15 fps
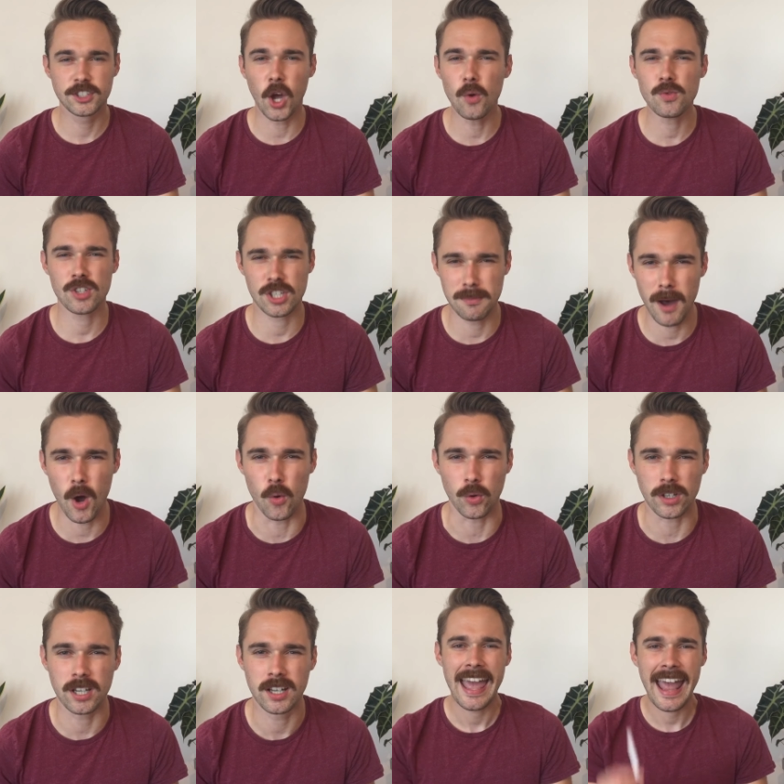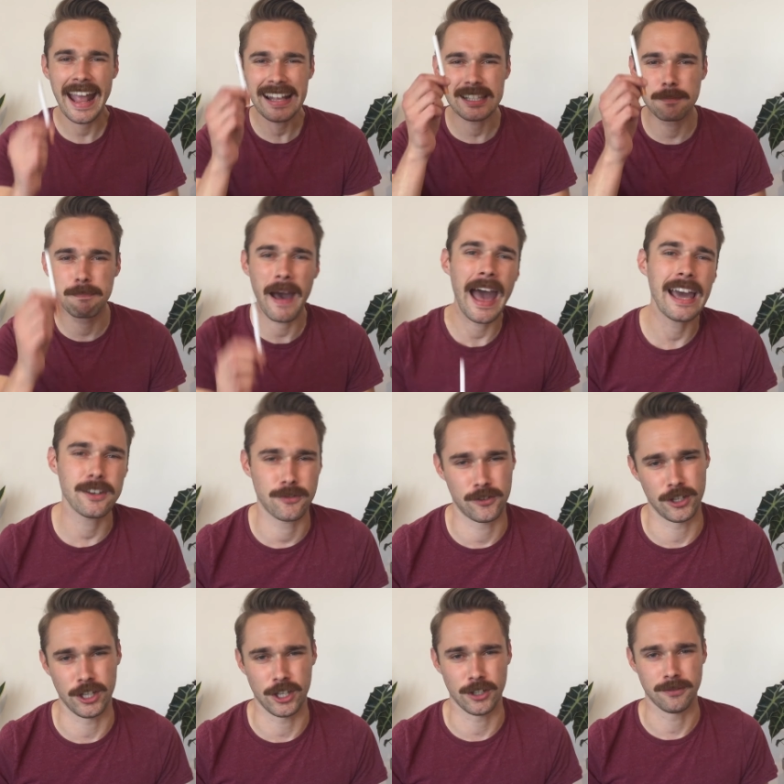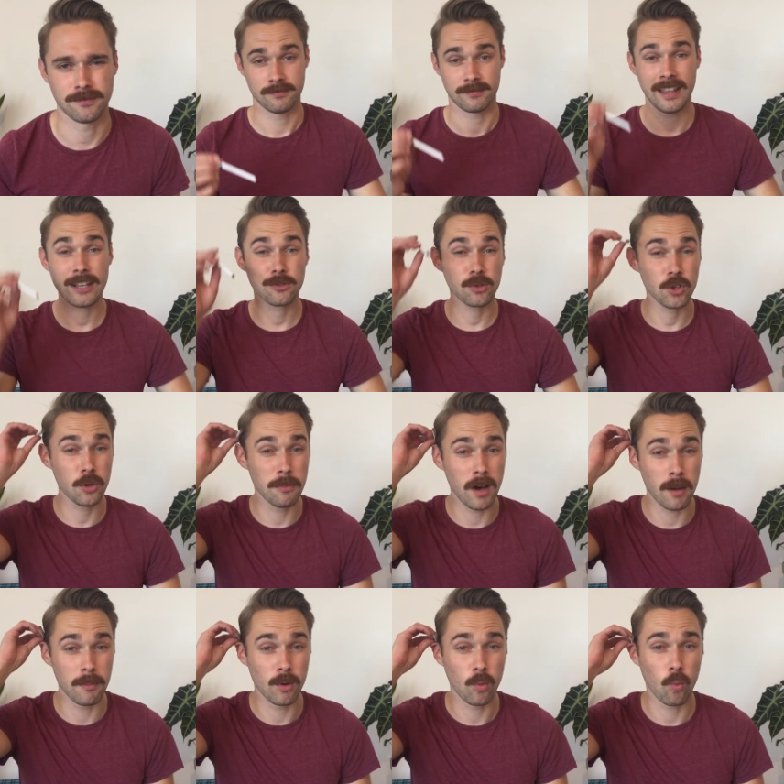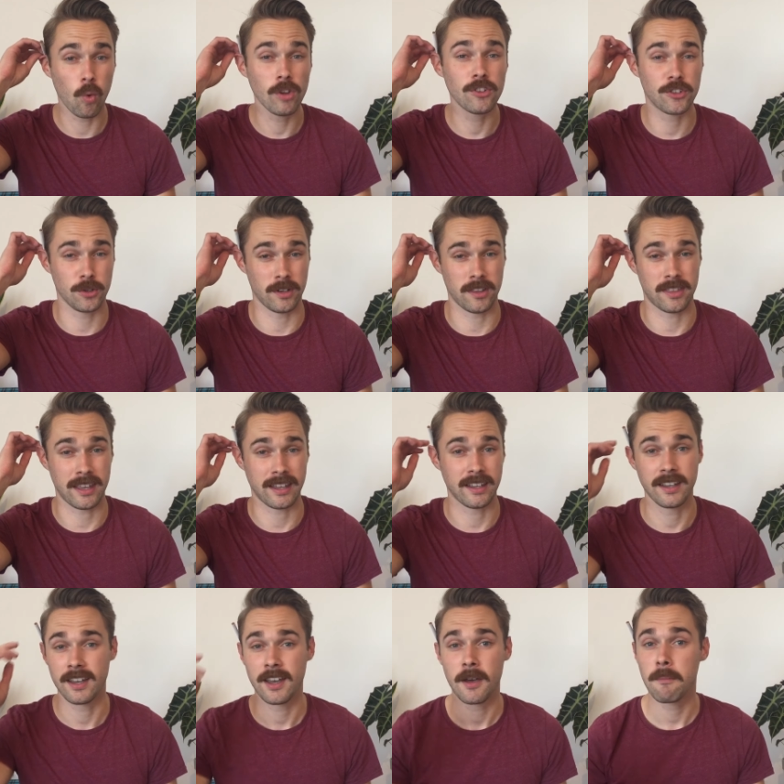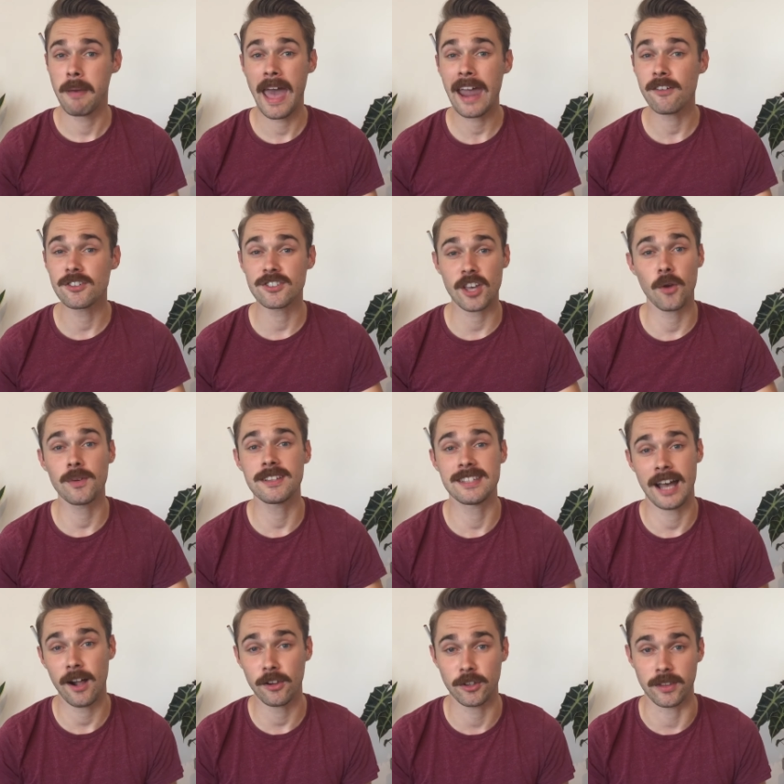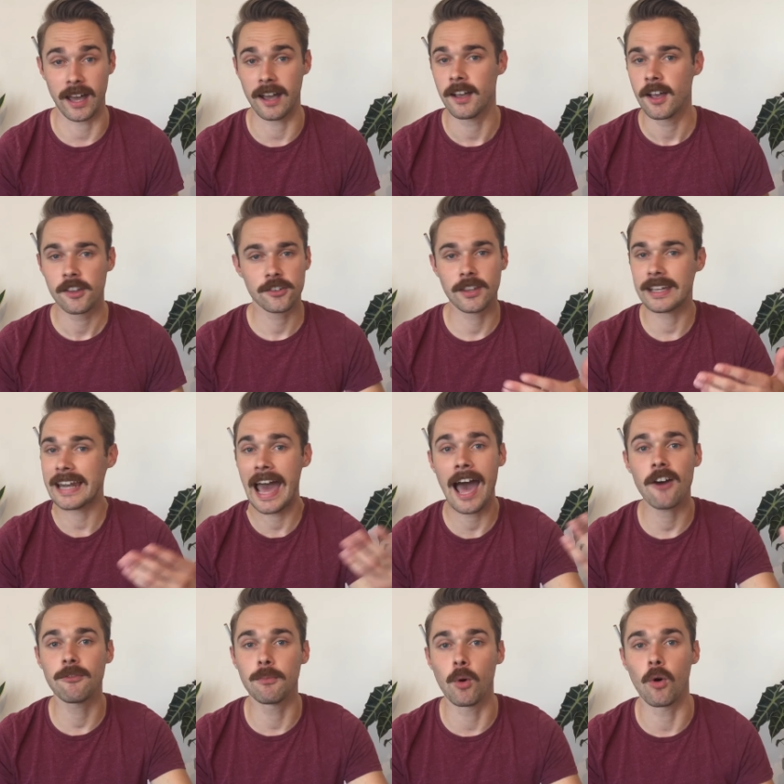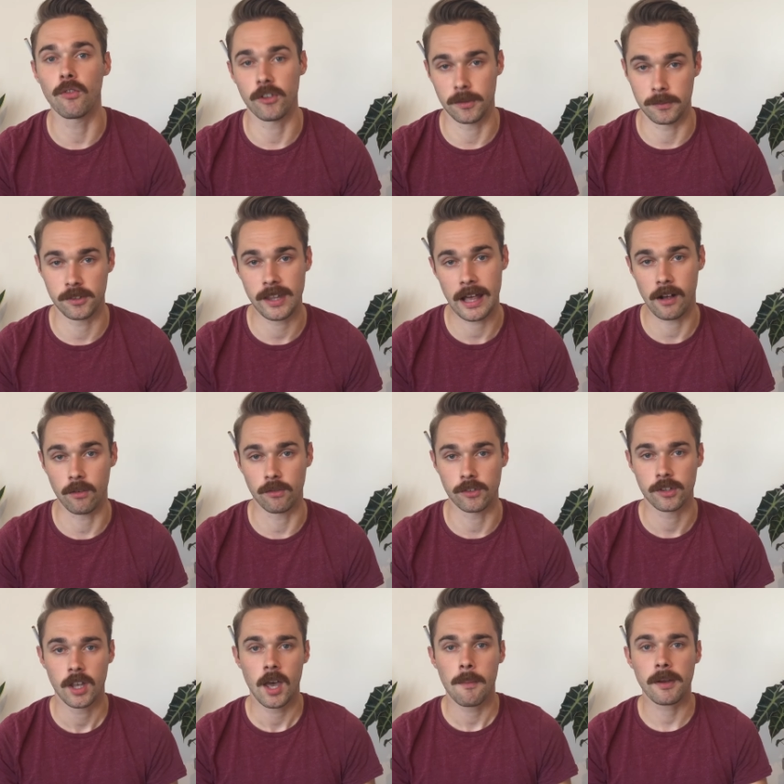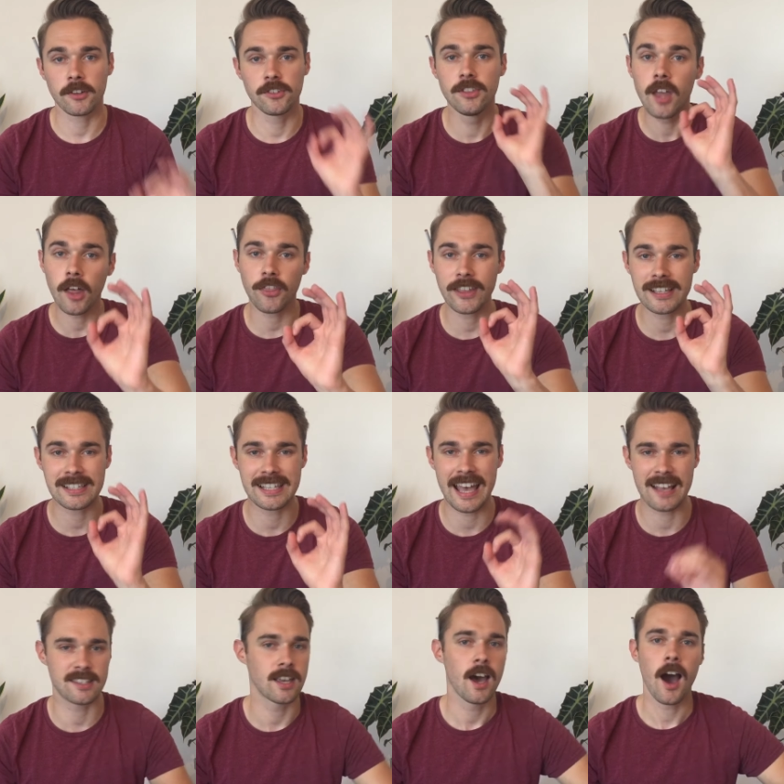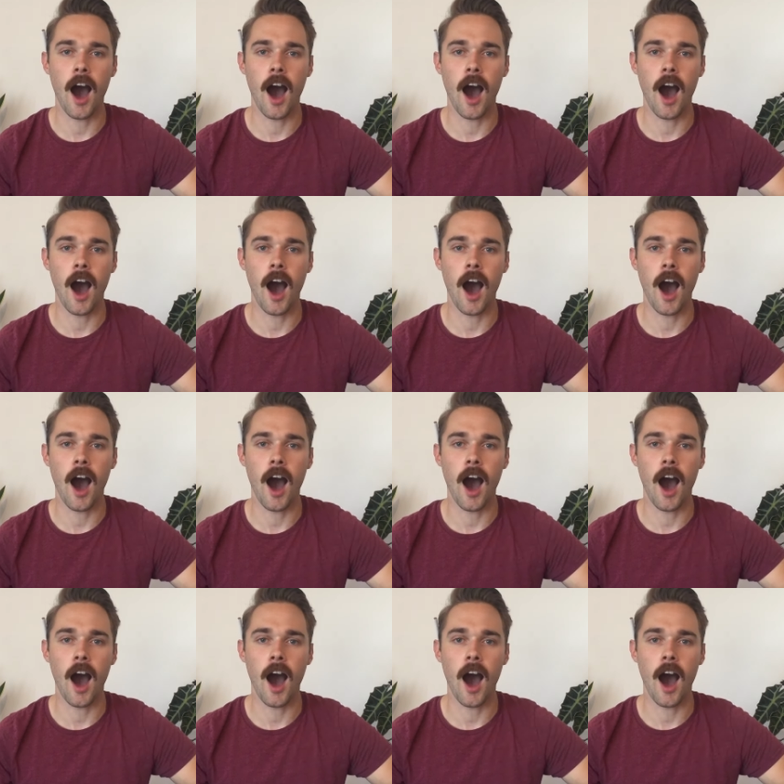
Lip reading: Don't smoke. It's bad for you. That's what your mum wants you to think. Parents only tell you that so they can have more for themselves. Because nothing says,